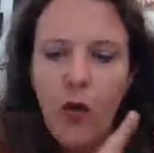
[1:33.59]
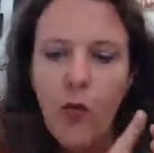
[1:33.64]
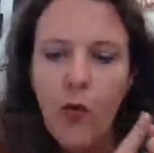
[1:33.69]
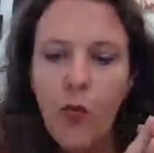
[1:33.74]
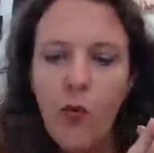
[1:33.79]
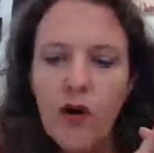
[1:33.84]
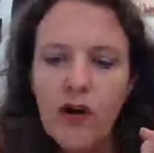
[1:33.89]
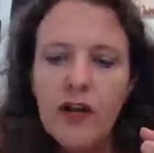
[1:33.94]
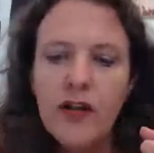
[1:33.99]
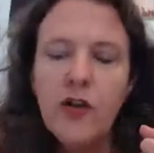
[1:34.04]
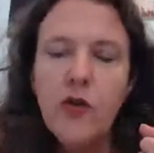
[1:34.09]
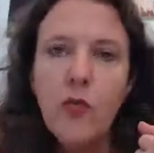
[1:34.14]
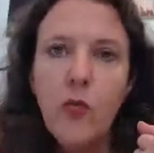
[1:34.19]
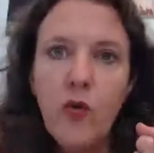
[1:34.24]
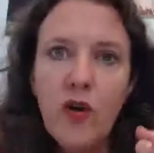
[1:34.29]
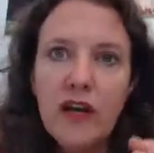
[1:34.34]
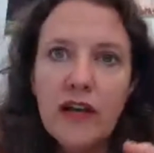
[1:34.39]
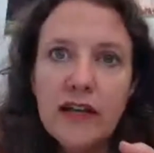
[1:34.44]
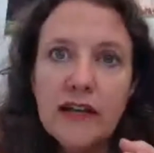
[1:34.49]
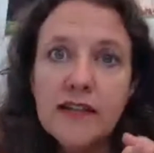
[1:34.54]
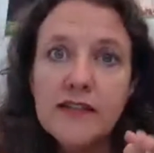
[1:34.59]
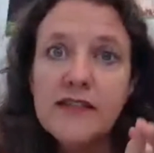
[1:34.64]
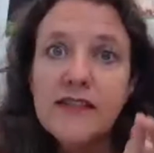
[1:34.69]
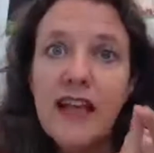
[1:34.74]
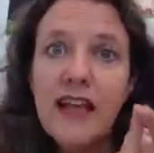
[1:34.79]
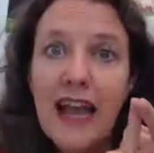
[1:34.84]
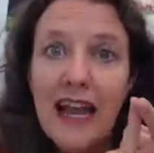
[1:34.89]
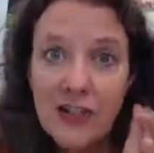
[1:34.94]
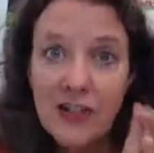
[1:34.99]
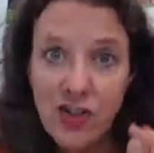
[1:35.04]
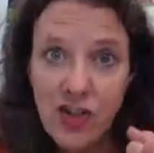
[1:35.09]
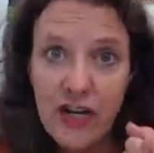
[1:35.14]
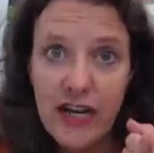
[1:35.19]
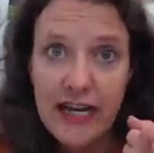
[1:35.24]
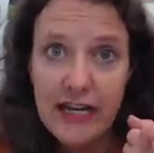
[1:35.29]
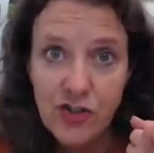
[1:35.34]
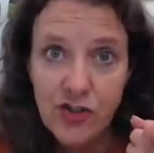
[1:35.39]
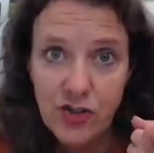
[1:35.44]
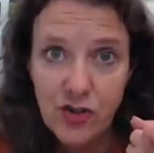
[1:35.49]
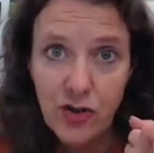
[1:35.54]
One was
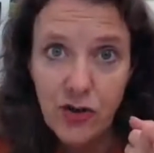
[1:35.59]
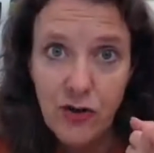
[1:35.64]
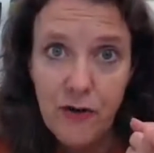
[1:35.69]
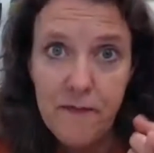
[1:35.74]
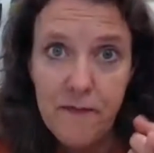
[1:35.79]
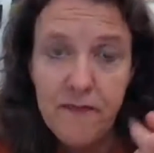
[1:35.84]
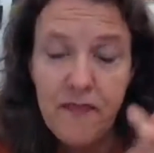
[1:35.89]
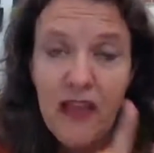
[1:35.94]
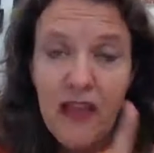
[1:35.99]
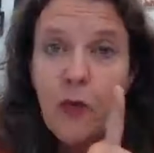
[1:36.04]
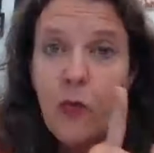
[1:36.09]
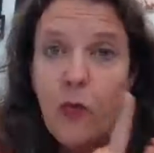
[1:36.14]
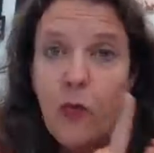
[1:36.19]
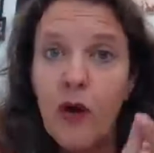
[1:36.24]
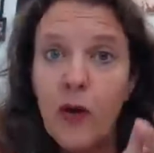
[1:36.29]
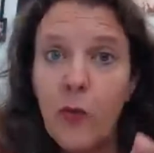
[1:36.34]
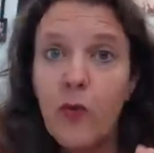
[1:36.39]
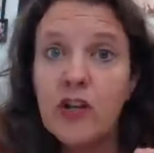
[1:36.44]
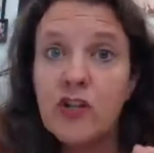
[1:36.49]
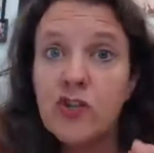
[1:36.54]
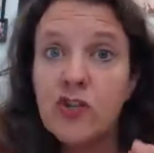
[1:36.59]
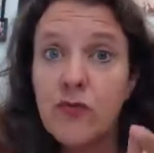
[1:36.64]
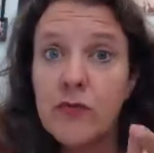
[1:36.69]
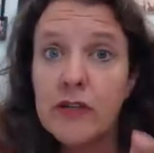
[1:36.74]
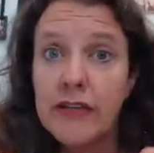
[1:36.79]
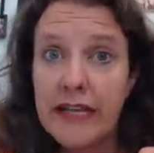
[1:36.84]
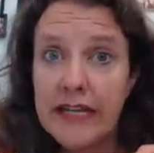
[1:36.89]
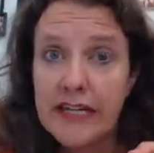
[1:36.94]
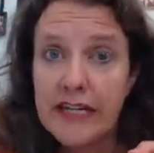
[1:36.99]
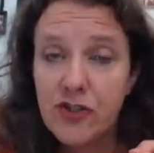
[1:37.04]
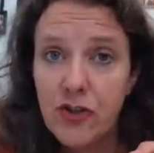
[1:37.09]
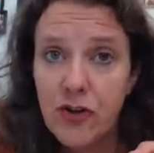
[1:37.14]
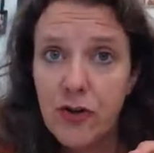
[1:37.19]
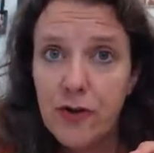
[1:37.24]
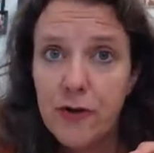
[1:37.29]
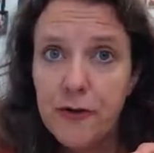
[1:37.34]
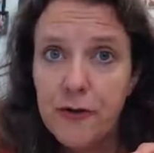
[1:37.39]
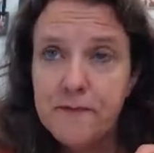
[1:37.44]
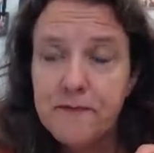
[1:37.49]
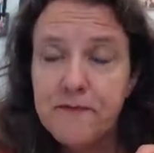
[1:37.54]
educational and one was
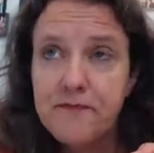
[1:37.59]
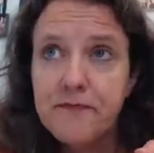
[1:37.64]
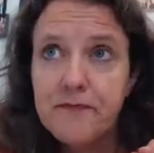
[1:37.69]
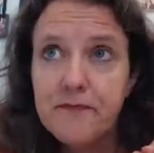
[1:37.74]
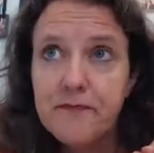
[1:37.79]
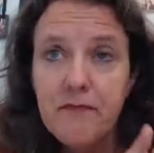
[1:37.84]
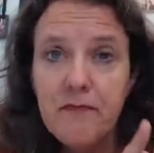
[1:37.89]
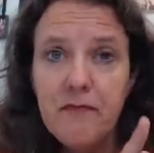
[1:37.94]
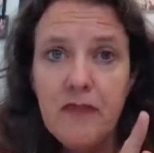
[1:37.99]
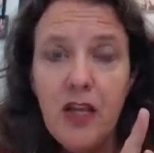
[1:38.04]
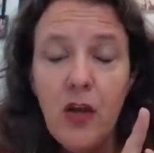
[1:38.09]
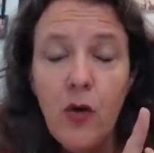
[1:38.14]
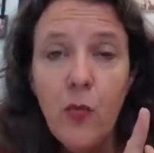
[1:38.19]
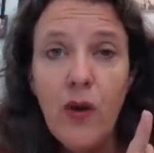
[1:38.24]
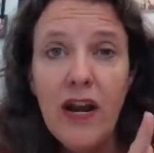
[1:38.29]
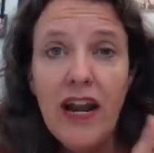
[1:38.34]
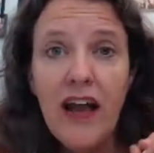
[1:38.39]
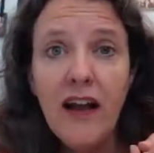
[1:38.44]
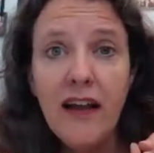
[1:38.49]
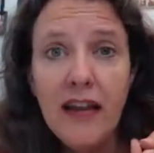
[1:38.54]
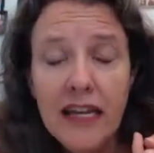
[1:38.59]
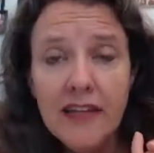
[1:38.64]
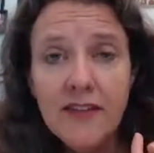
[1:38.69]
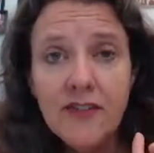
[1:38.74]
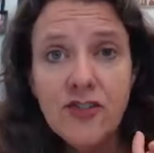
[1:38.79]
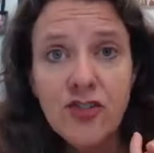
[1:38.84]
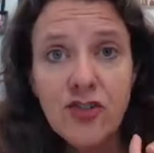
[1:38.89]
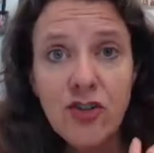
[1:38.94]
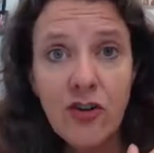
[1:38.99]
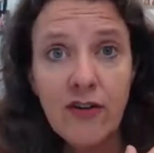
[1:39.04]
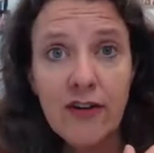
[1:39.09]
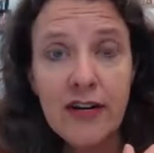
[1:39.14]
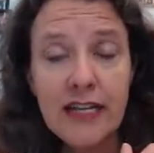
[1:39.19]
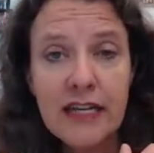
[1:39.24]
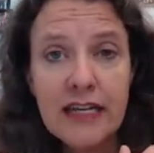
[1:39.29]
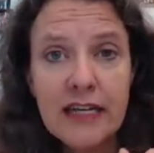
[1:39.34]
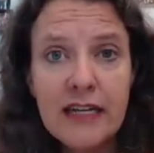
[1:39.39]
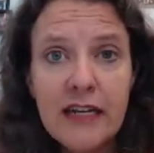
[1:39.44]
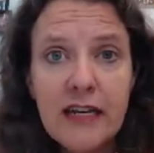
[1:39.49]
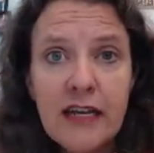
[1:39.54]
relational. When I had
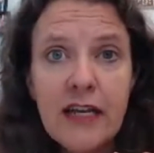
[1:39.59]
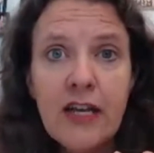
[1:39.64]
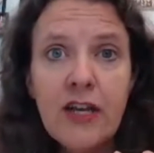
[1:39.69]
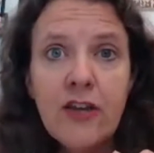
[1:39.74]
started